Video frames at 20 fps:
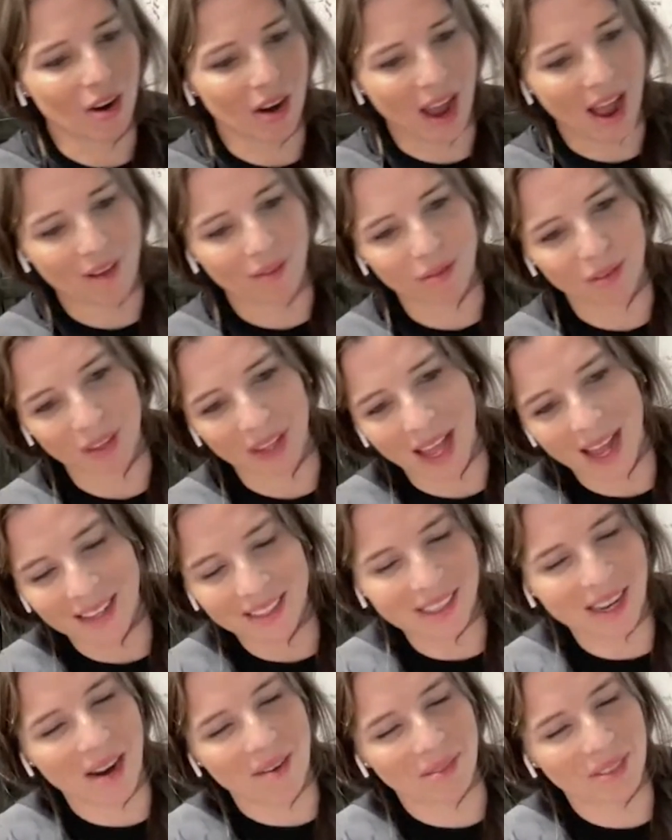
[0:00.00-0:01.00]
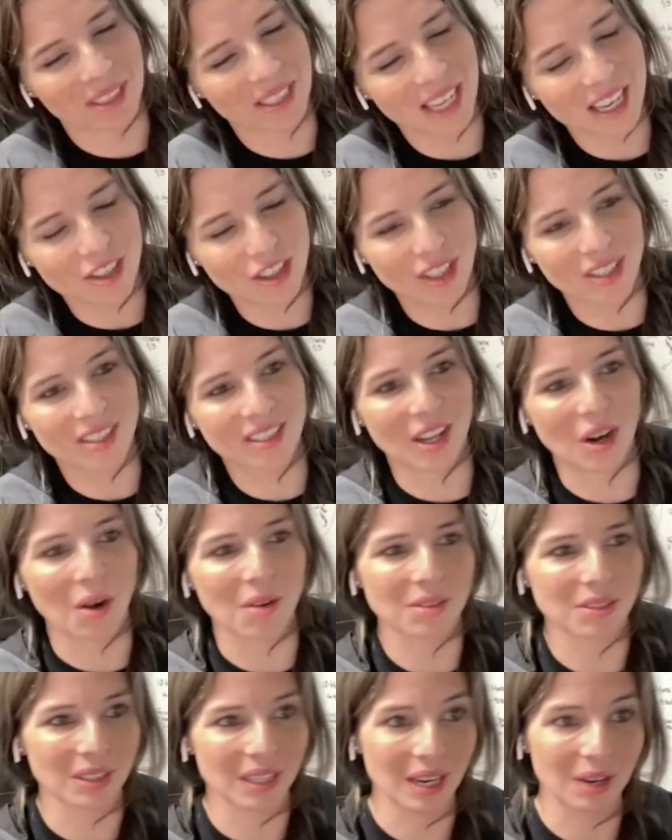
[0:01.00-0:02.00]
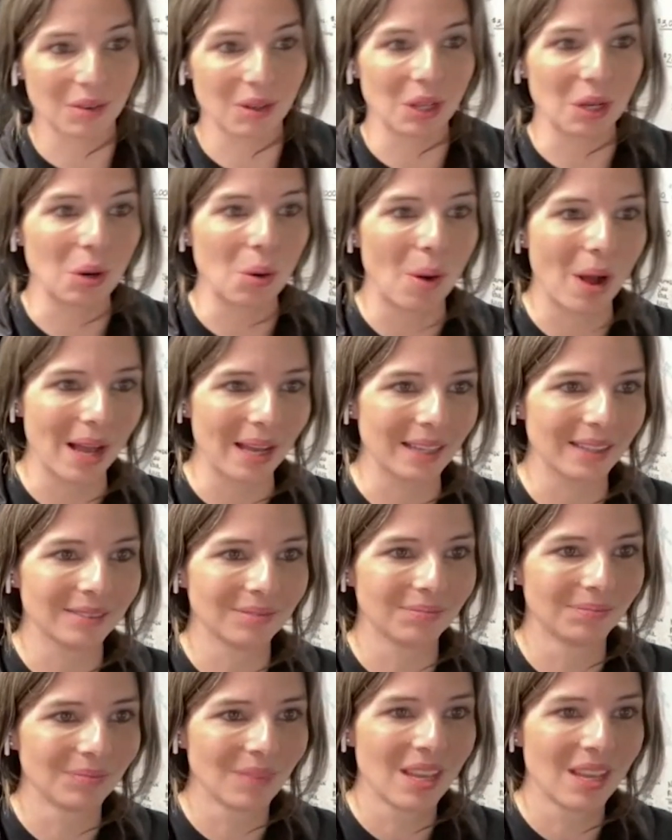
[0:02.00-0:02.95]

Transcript: have relaxed conversations that all of a sudden get really quiet.